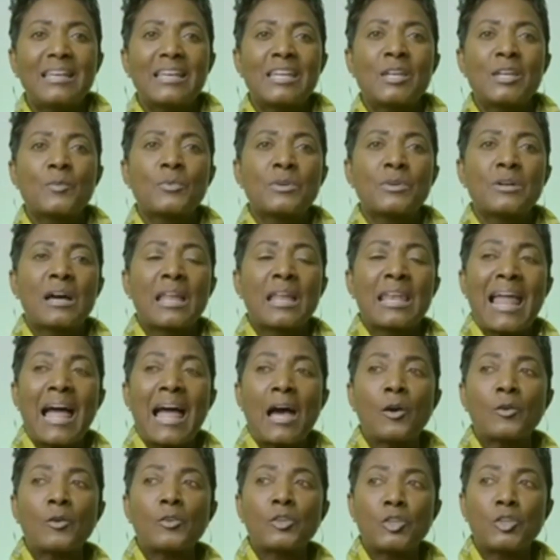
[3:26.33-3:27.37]
it will
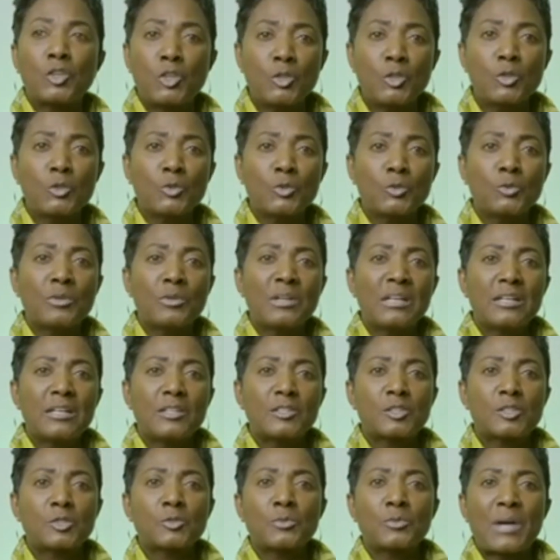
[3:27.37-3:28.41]
allow you
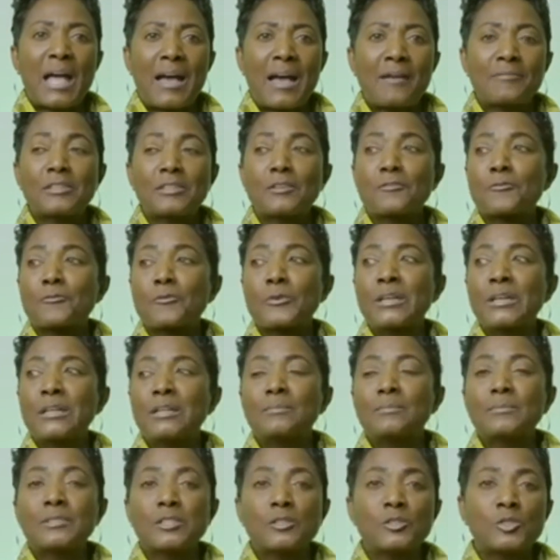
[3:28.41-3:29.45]
to have the
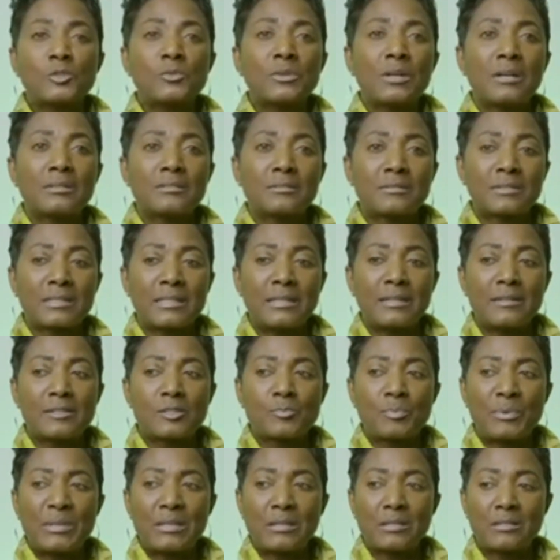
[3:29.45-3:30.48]
freedom to do other things,
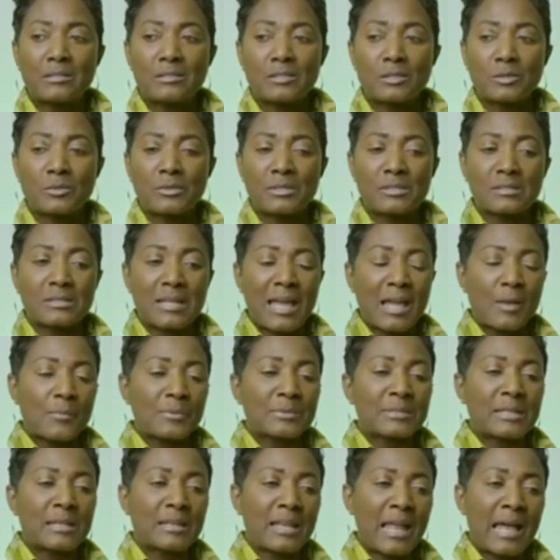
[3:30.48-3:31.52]
because students like
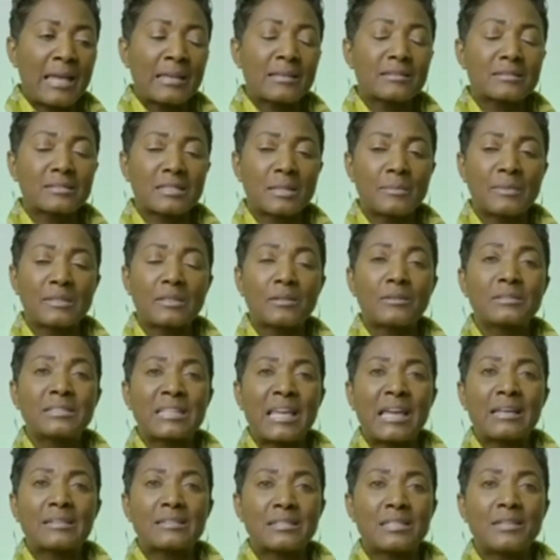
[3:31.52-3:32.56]
what they like. Some of those
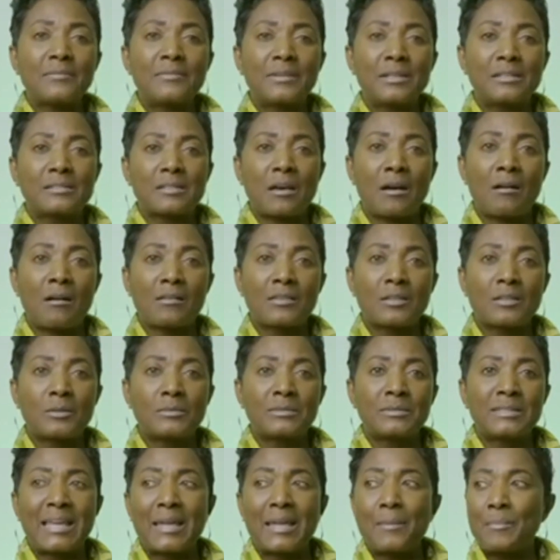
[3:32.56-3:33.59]
activities, although
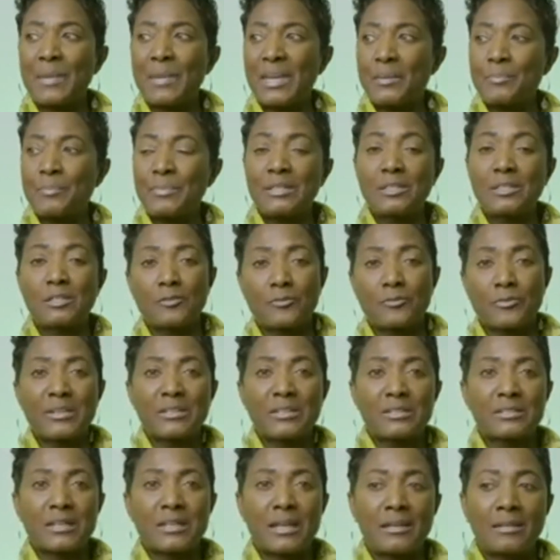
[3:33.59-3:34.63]
they may be
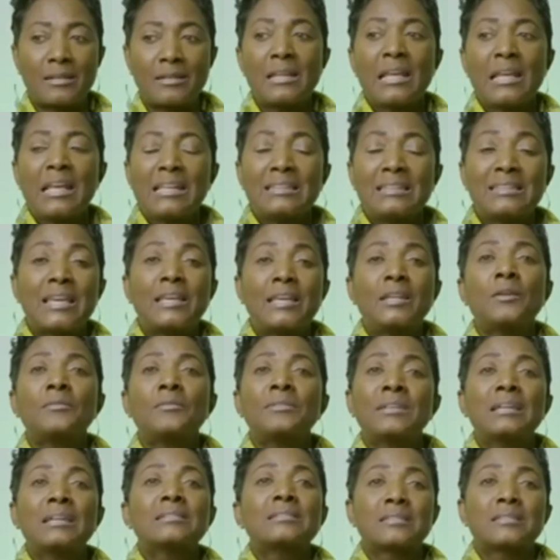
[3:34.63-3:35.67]
differentiated, they don't
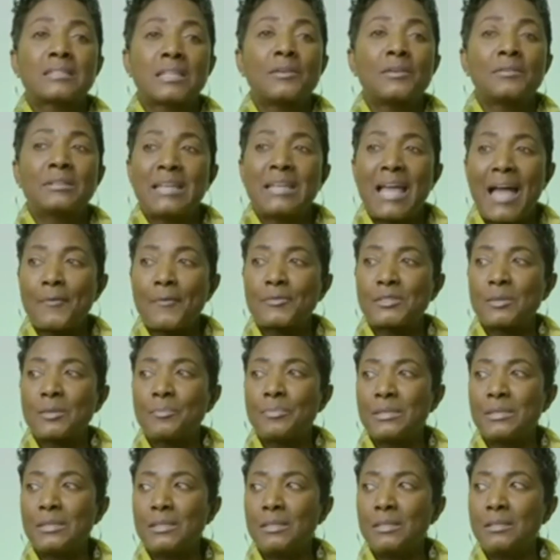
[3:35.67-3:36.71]
necessarily have to
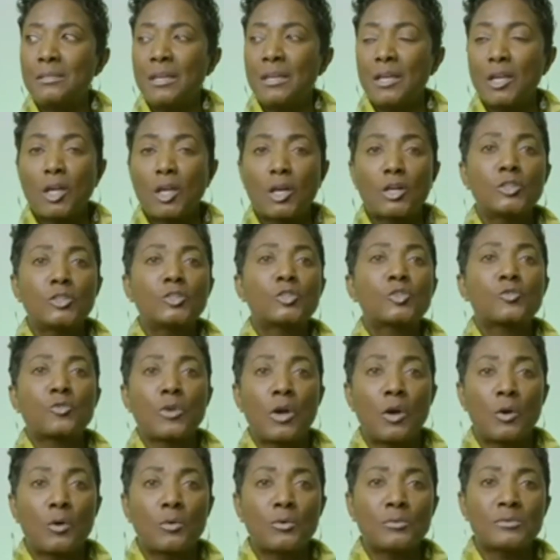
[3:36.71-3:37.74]
be
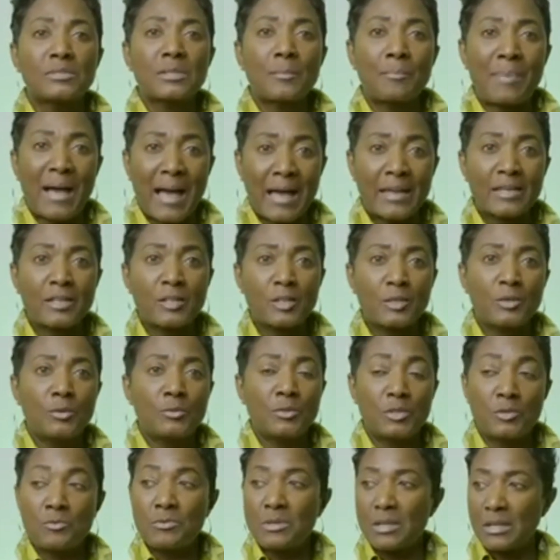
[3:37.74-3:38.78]
controlled by you.
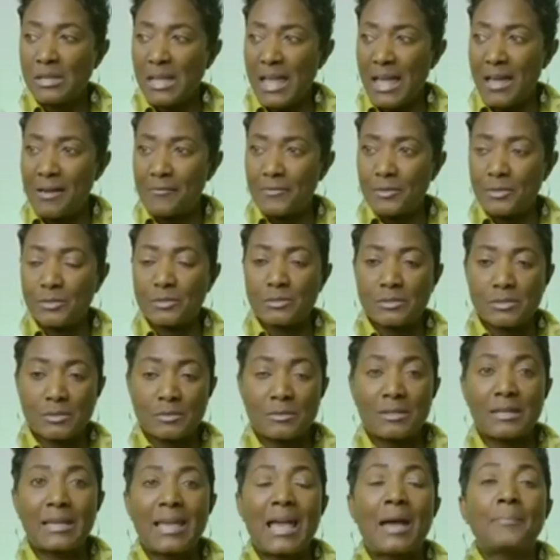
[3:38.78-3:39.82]
You can have your
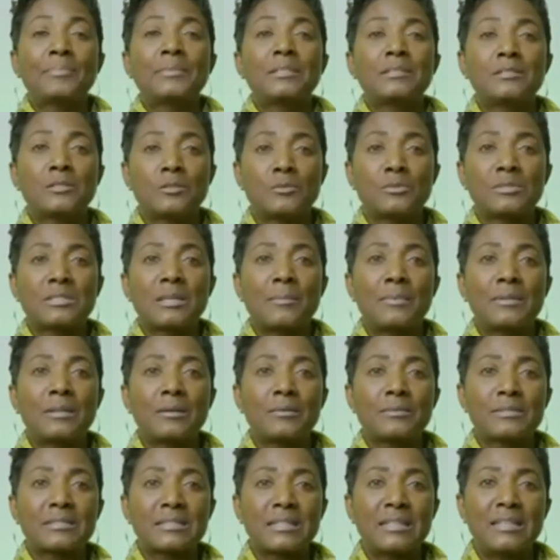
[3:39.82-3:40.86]
student captains do some of
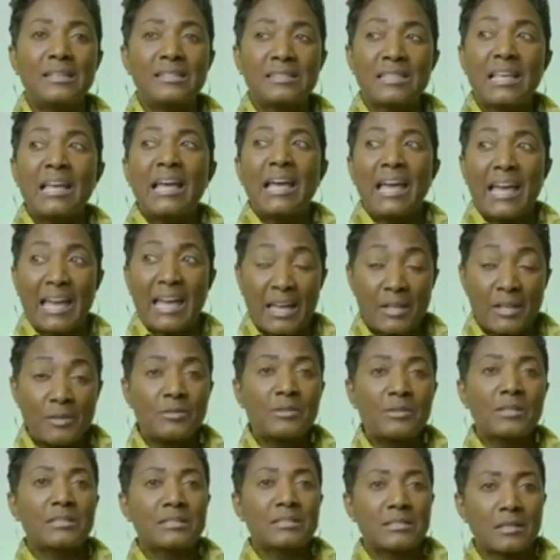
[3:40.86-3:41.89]
those things, and you
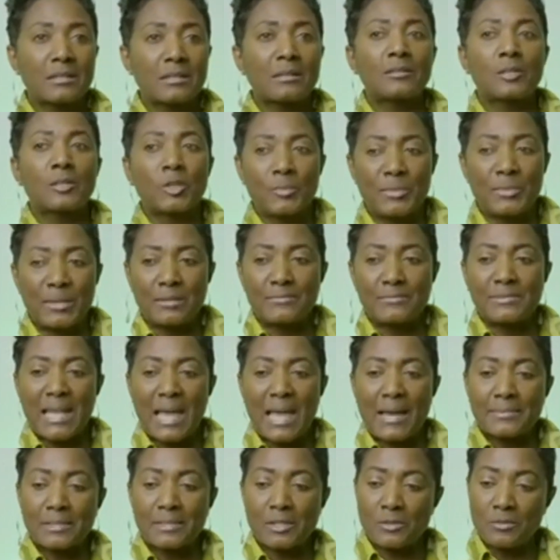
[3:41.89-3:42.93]
can steal a little bit of
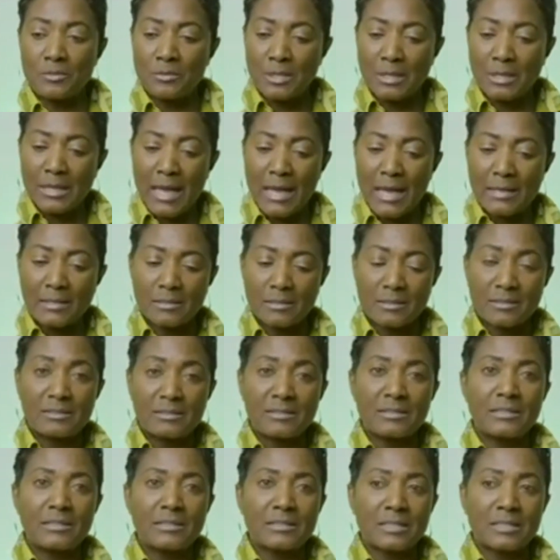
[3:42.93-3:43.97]
time so you can kind of
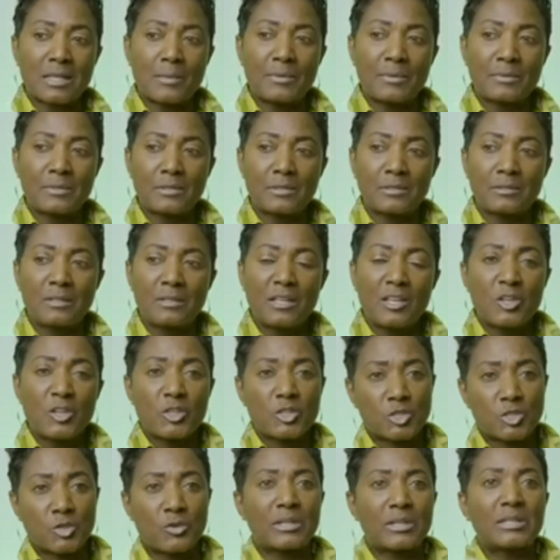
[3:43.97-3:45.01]
condense some of the
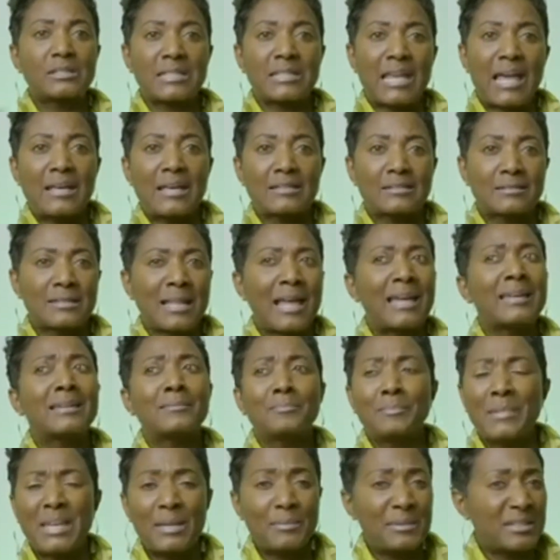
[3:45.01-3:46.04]
shorter tasks,
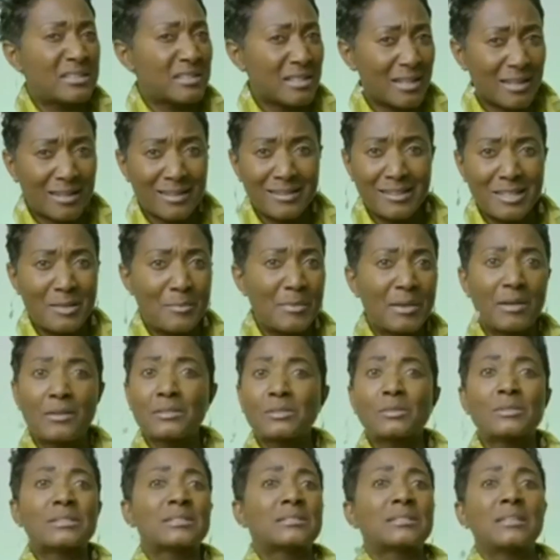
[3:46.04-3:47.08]
like maybe checking
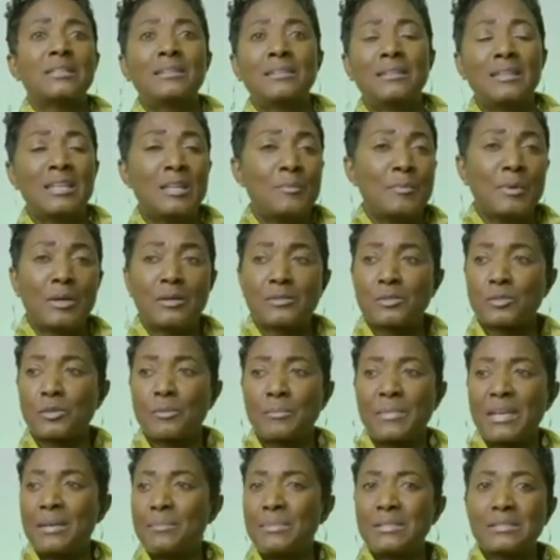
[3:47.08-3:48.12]
emails or sending emails or
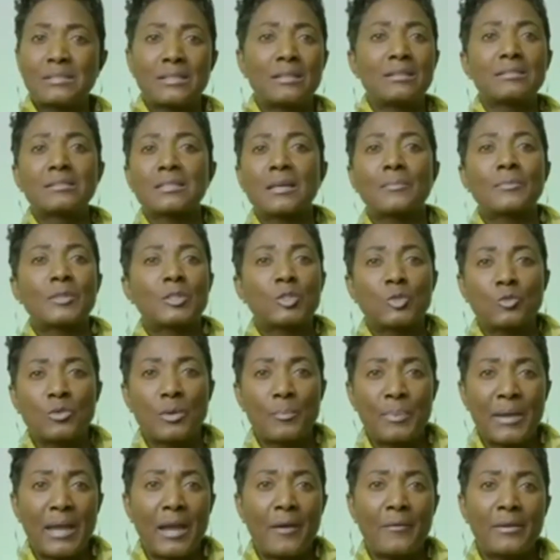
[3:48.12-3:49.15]
maybe sending something to a
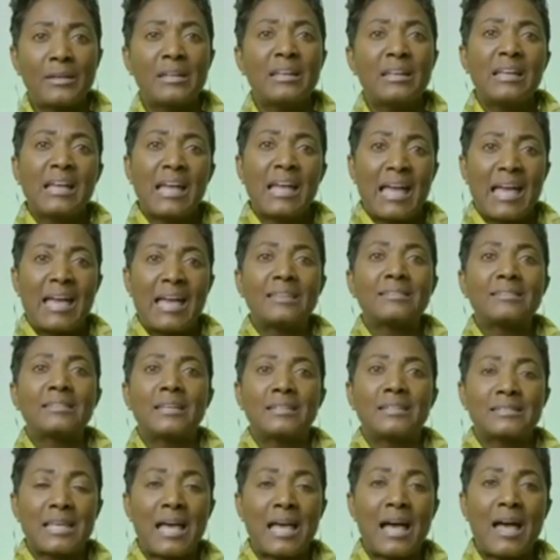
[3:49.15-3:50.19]
parent at
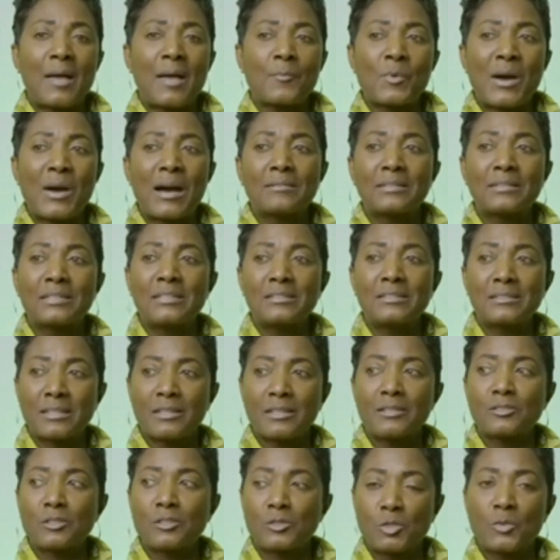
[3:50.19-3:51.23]
that time while these
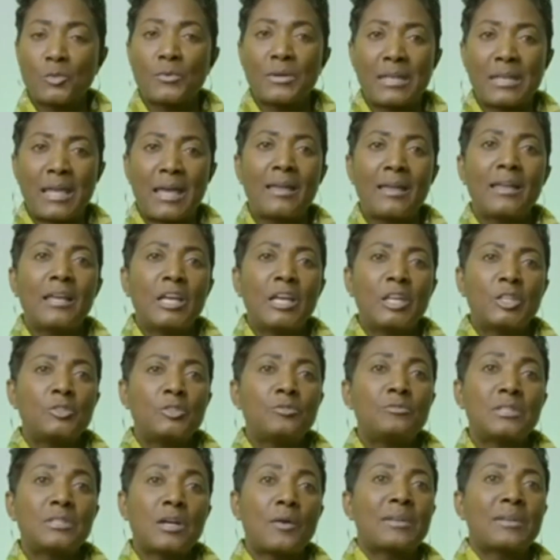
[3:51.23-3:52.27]
kids are doing that.
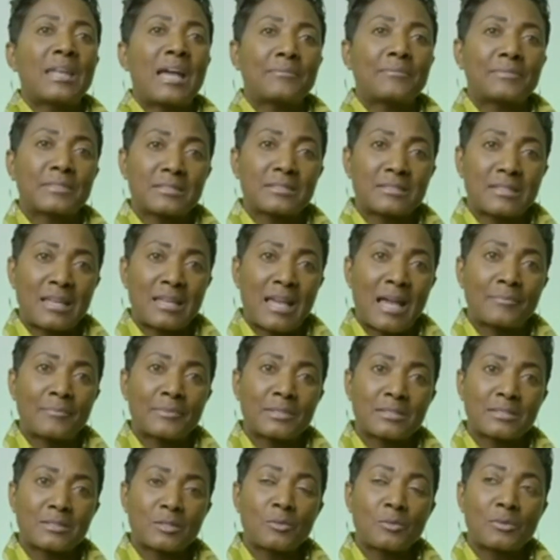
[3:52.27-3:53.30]
You don't have to stay
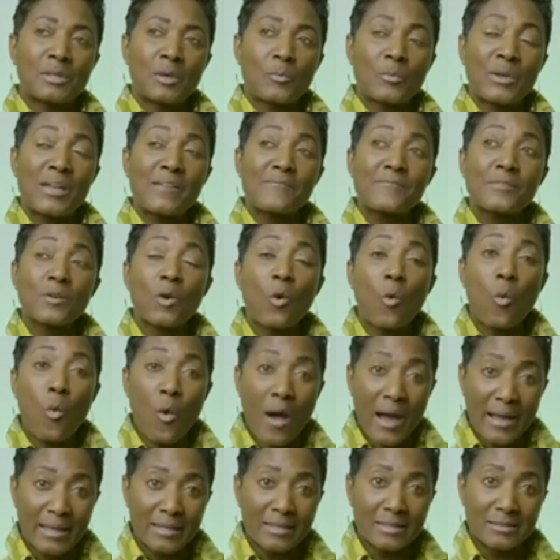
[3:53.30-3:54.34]
after school and wait for
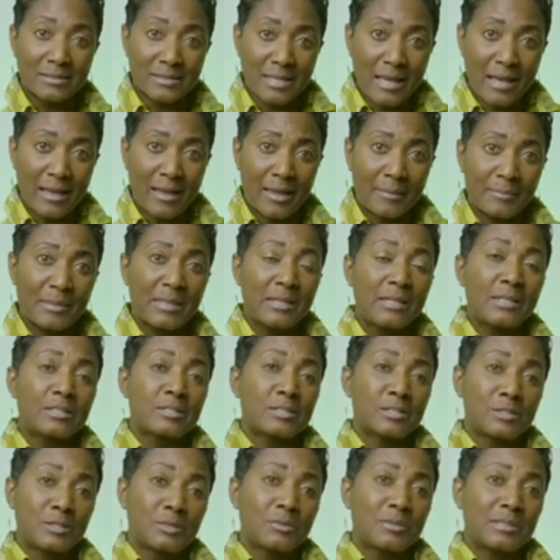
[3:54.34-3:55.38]
quiet time
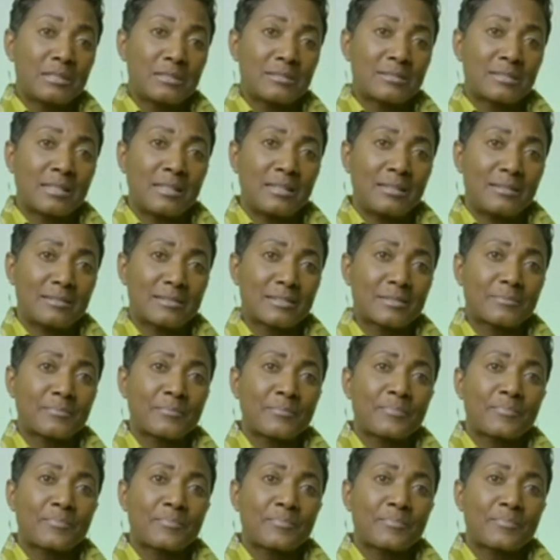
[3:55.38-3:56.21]
to do these things.